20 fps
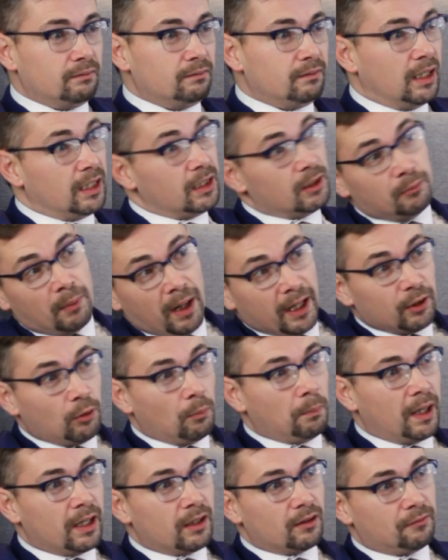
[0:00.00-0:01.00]
then you may not
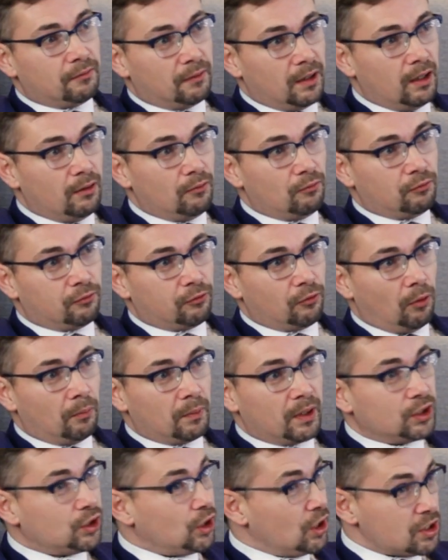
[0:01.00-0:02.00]
benefit
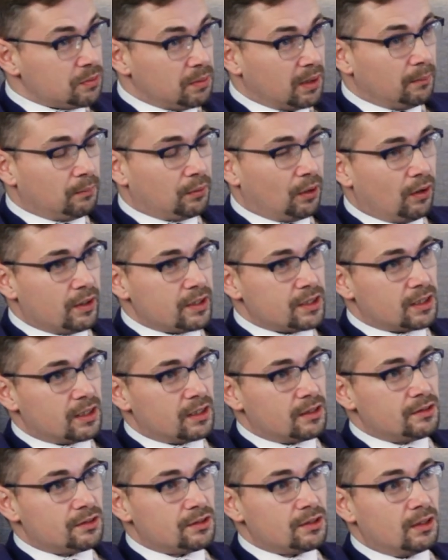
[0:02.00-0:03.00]
from an adjustment in
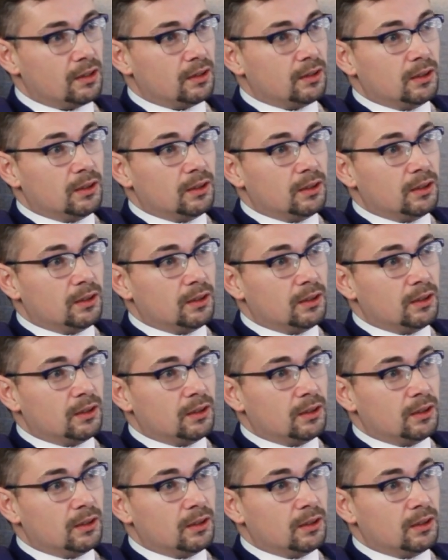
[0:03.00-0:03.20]
prices.